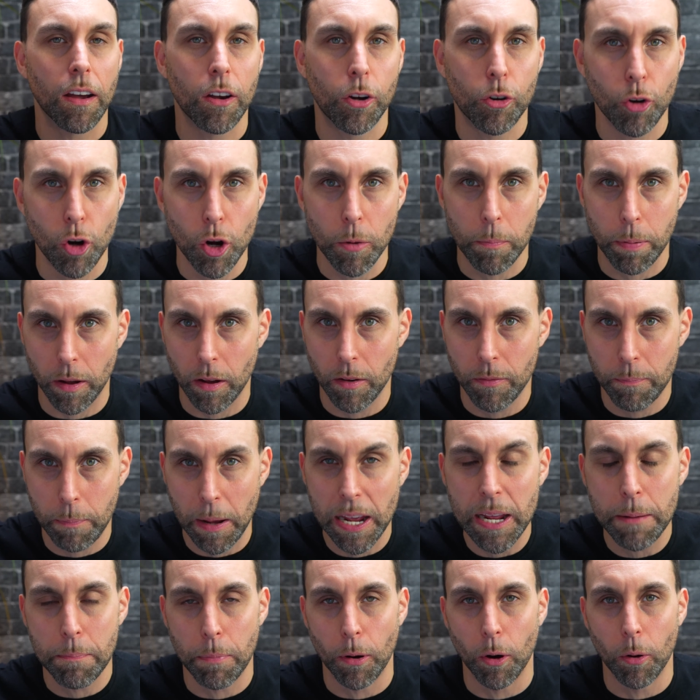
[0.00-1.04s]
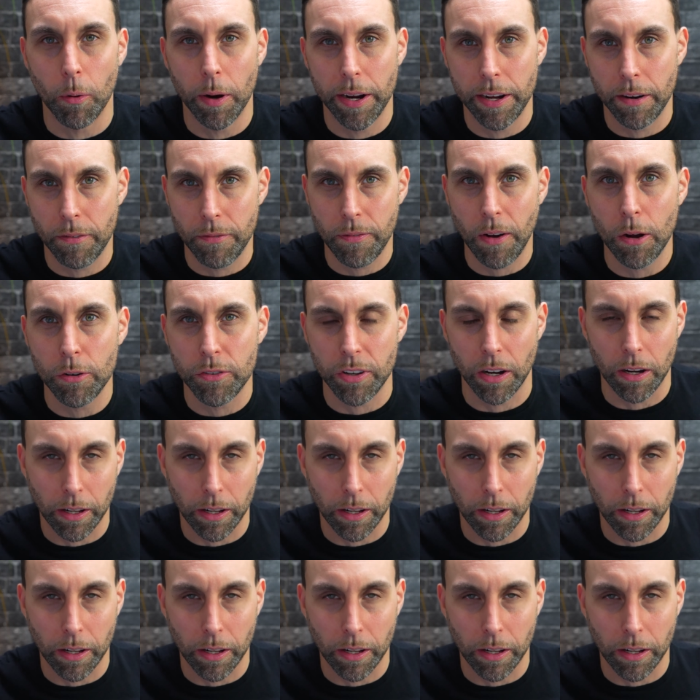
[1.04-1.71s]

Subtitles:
group of people in a photo,